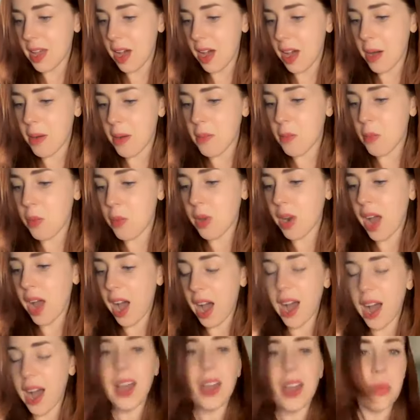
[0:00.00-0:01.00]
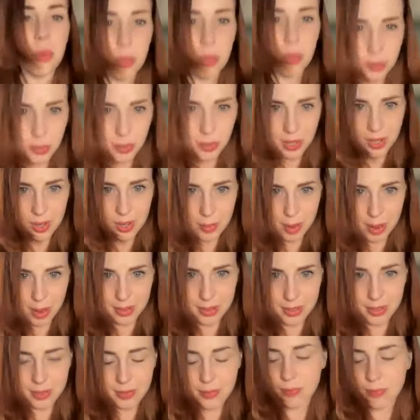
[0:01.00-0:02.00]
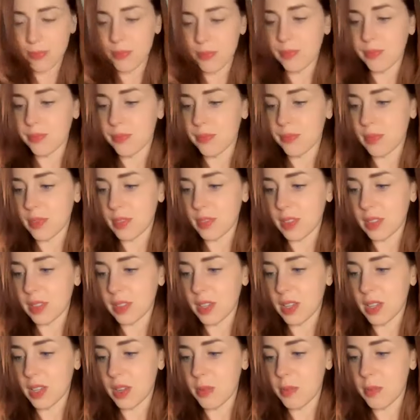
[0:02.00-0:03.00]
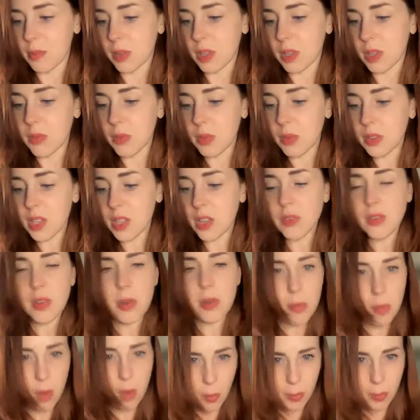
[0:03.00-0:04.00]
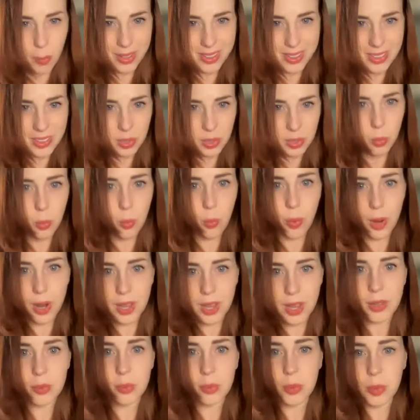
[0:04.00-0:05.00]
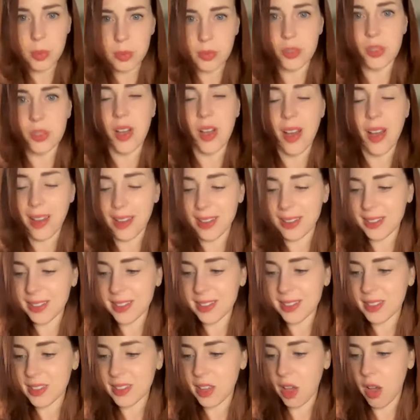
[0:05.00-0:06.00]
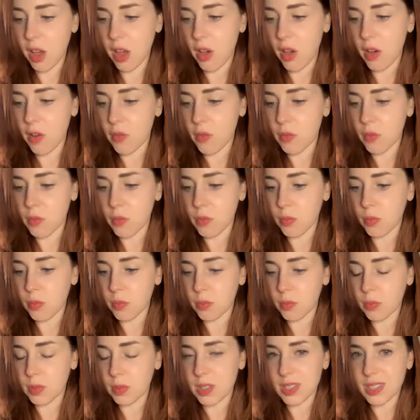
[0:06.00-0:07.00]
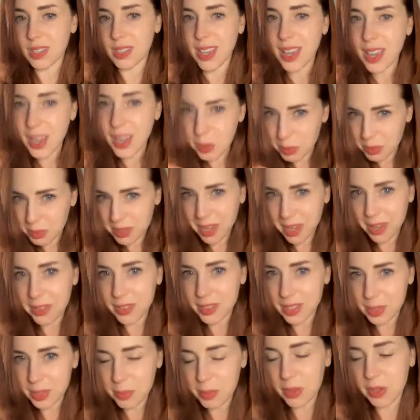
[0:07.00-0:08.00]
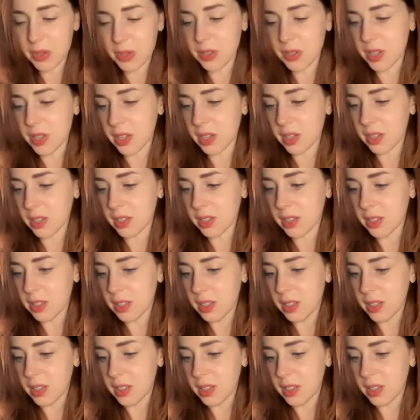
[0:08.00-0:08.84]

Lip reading: What I would recommend, give yourself a moment to weigh the pros and cons of saying what's on the tip of your tongue.